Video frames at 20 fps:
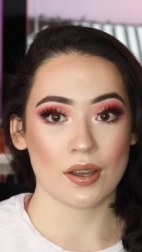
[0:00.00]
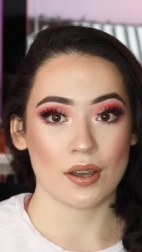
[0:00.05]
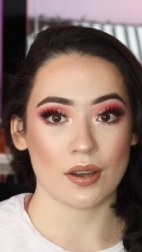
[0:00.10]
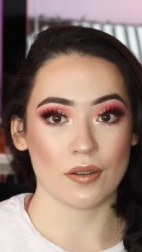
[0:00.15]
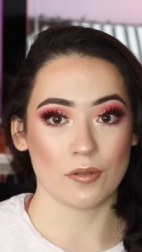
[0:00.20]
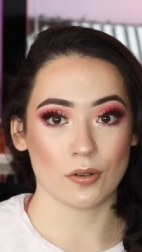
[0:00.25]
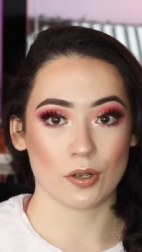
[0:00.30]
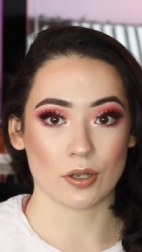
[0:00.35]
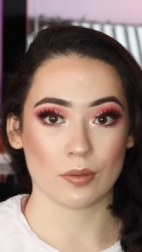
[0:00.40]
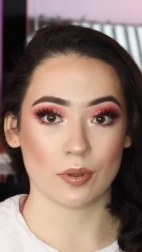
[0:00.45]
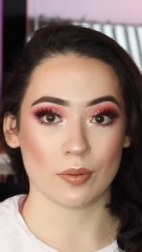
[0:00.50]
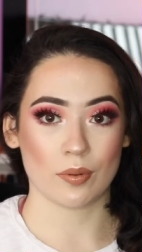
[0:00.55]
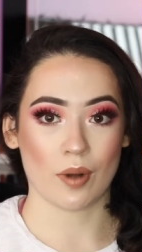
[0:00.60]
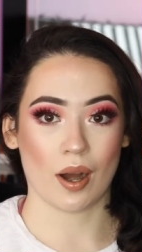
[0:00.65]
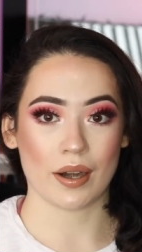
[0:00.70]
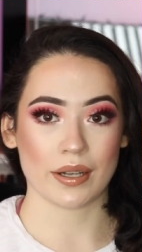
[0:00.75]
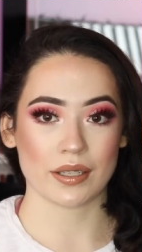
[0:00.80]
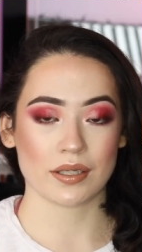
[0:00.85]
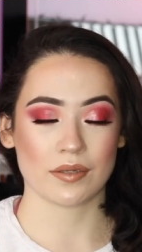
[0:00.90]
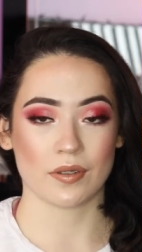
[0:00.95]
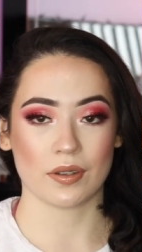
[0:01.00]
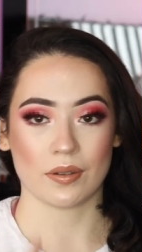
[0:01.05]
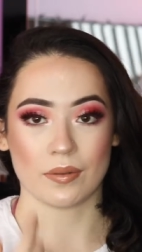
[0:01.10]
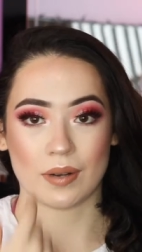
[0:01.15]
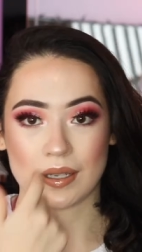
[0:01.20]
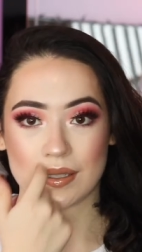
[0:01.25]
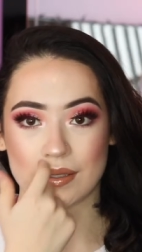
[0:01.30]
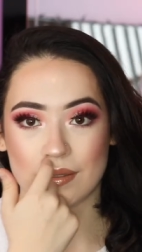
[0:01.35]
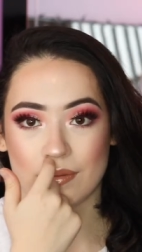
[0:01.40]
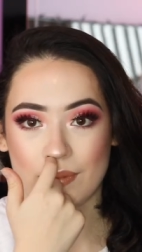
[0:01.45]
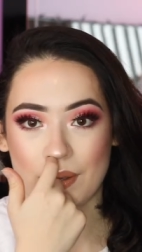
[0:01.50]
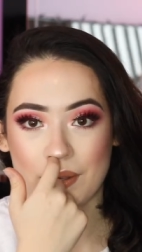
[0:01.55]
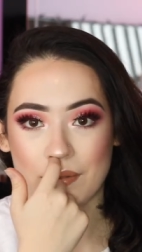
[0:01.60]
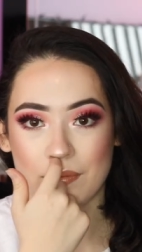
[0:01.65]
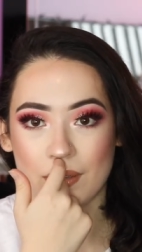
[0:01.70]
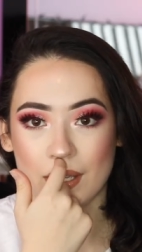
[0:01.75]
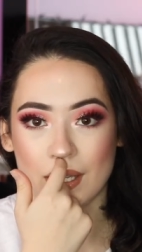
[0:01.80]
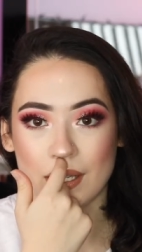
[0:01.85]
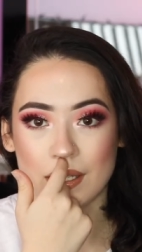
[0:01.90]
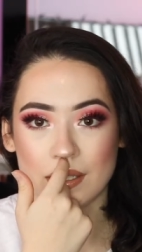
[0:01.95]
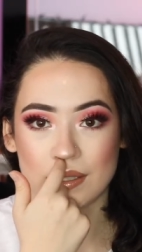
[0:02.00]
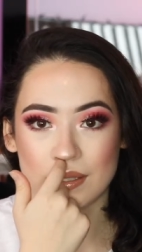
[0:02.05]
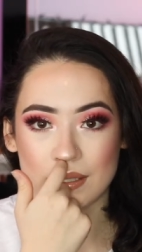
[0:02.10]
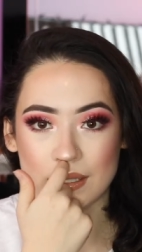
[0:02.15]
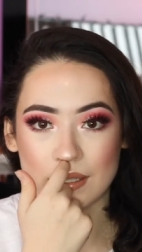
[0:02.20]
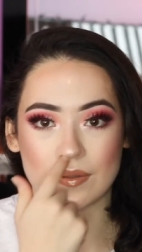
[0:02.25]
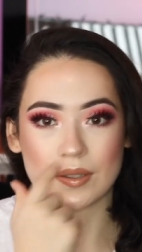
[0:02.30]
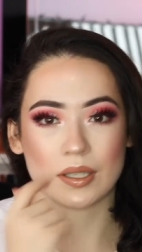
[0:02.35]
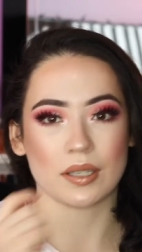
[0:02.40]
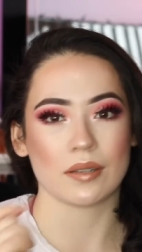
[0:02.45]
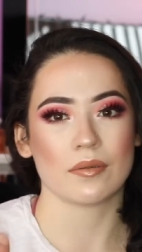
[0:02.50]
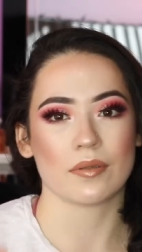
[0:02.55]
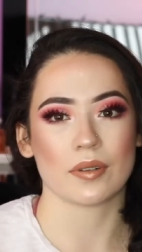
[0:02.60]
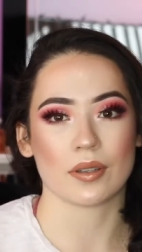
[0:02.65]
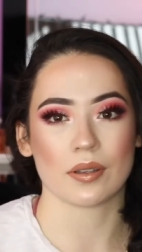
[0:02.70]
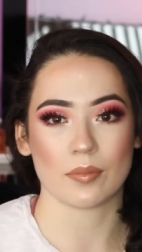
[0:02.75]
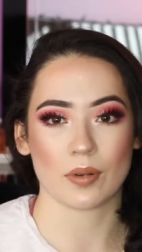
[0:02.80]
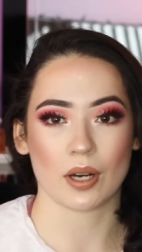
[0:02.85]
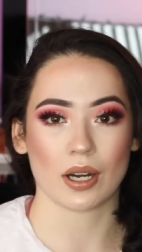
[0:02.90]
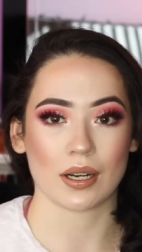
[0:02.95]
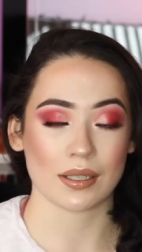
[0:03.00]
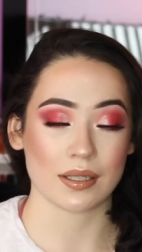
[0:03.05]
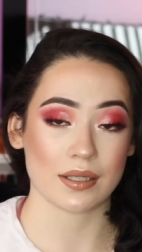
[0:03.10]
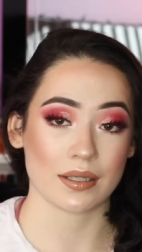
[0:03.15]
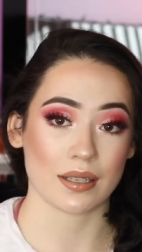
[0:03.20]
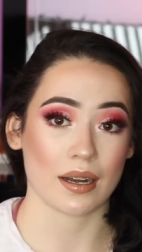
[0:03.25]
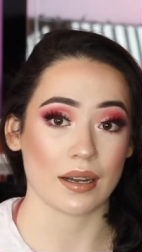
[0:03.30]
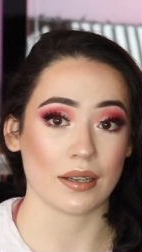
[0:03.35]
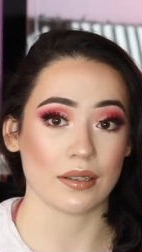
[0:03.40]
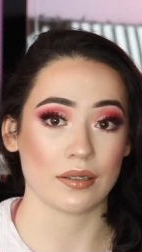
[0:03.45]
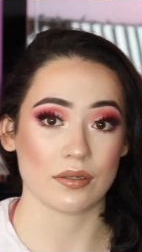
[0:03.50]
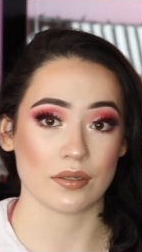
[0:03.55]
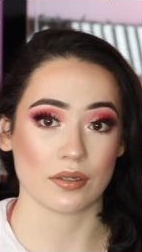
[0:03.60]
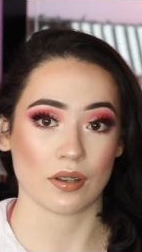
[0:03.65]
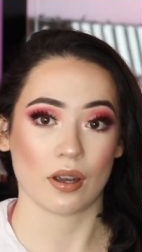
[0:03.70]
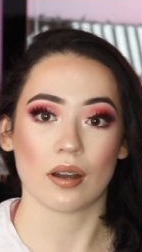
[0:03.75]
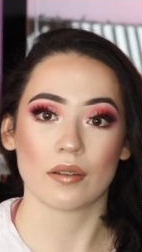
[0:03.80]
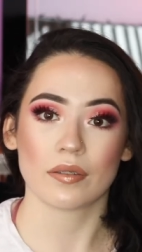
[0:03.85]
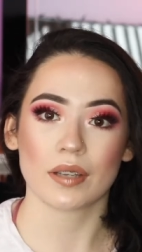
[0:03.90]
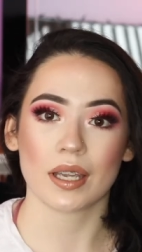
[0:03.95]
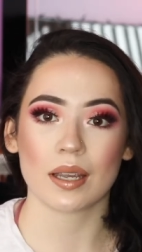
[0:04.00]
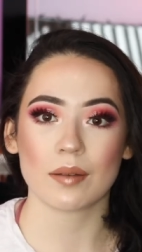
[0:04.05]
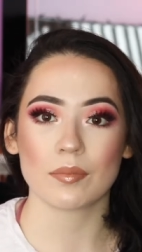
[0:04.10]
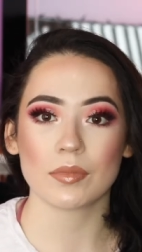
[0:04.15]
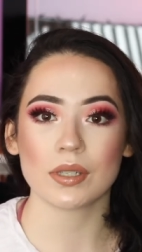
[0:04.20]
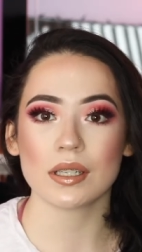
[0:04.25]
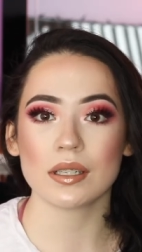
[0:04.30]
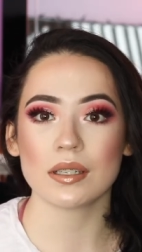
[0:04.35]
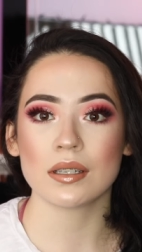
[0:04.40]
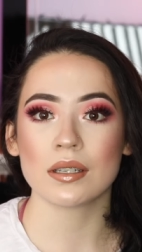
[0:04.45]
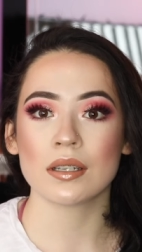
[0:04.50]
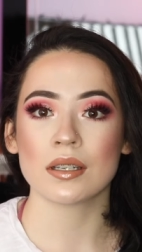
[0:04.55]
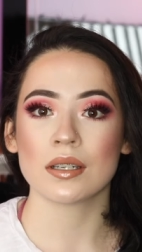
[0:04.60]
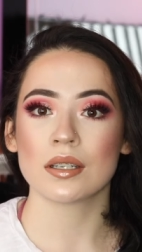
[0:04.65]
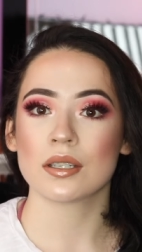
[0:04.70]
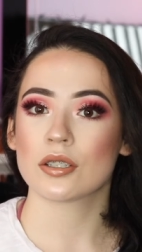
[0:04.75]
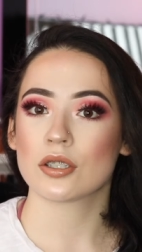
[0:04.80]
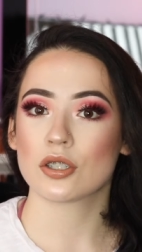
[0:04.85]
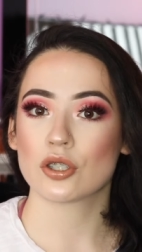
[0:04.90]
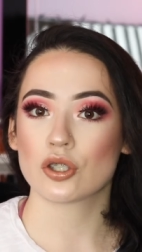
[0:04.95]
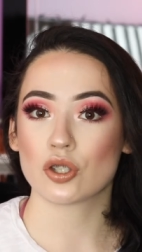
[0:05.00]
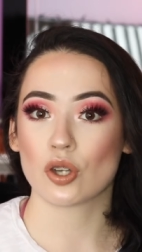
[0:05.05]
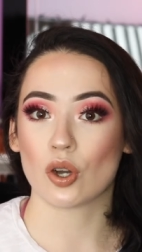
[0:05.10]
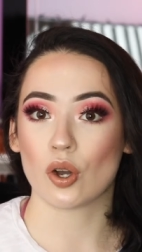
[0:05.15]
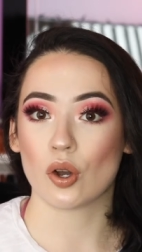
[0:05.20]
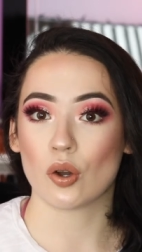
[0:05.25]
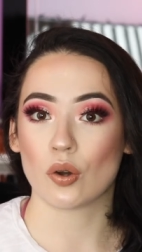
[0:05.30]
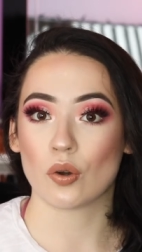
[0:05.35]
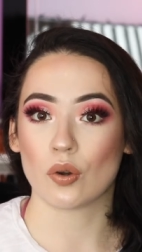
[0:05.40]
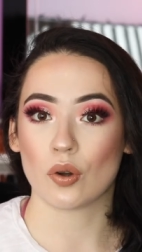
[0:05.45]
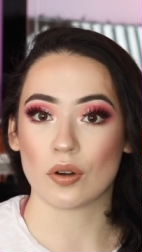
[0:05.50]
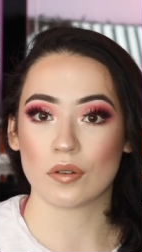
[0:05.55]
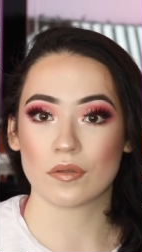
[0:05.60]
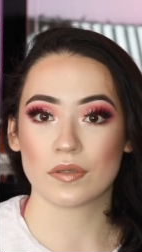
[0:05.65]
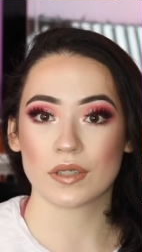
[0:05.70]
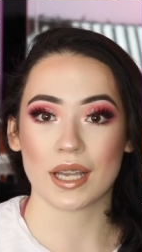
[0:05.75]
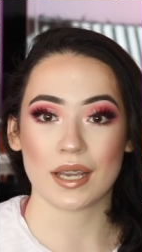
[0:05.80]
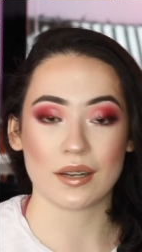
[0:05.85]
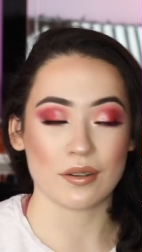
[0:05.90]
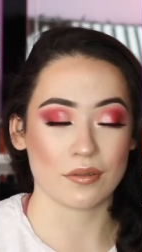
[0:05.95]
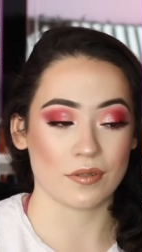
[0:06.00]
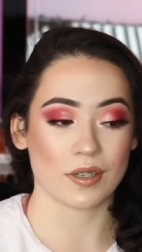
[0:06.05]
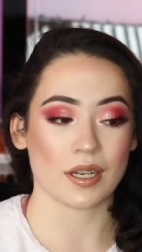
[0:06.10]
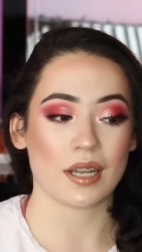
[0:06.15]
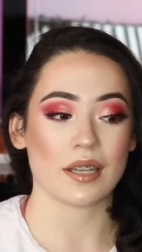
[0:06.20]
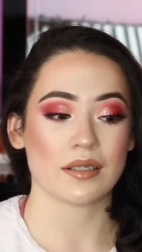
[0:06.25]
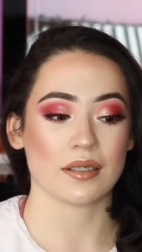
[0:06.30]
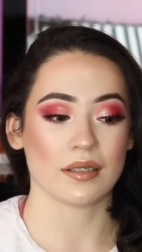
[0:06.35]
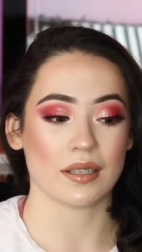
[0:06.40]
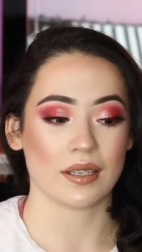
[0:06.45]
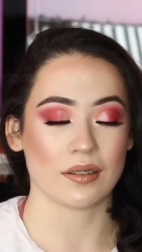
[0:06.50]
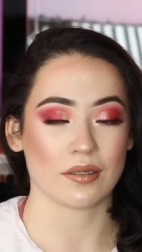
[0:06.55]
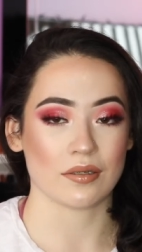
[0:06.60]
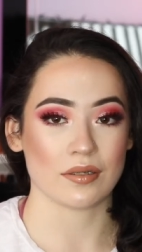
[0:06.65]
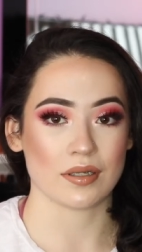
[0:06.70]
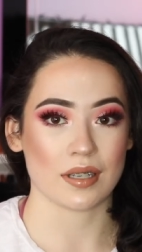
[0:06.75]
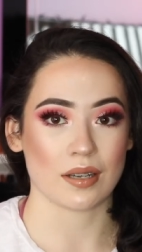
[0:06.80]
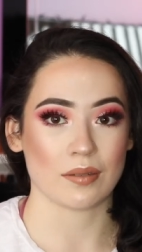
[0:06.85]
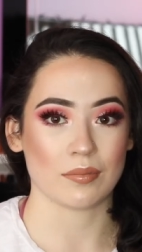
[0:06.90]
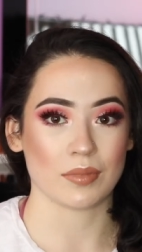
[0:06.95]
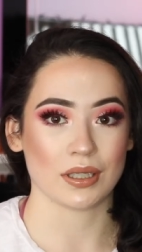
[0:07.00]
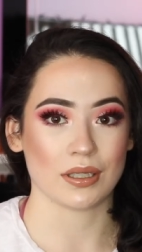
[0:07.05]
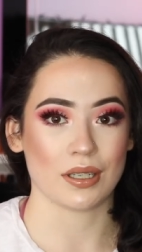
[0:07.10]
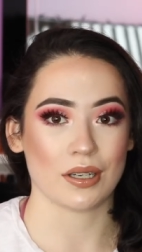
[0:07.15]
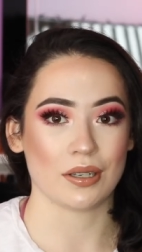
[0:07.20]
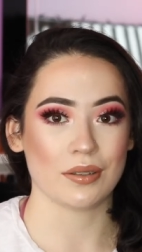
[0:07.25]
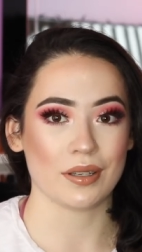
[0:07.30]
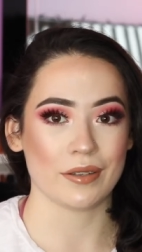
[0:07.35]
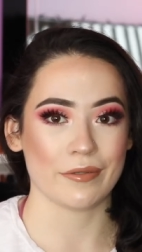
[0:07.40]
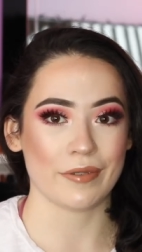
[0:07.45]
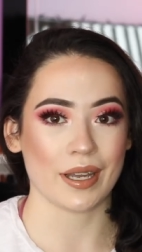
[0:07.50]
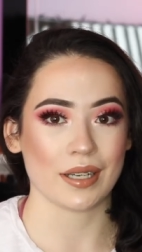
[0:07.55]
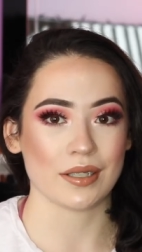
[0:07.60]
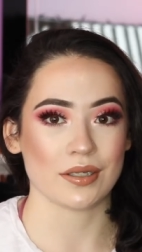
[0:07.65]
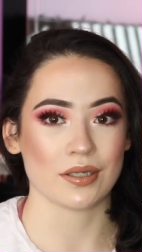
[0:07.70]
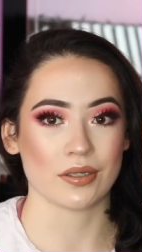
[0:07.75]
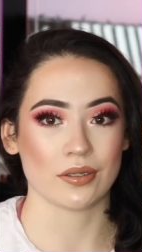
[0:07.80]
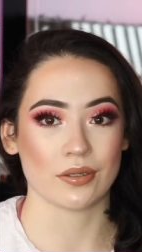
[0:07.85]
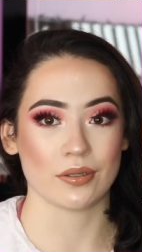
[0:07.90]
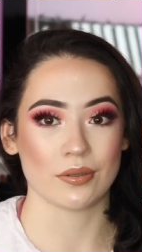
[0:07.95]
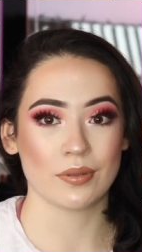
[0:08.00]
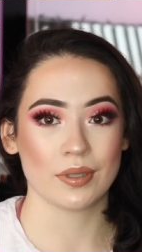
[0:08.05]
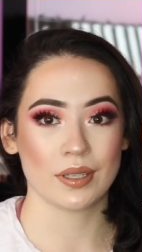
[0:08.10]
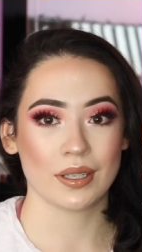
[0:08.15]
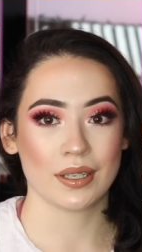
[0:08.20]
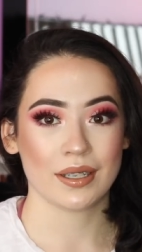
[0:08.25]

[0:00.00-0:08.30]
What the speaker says: affordable products for the rest of my face, even for the products that I used off camera. So hopefully I don't forget to link those down below. If I do,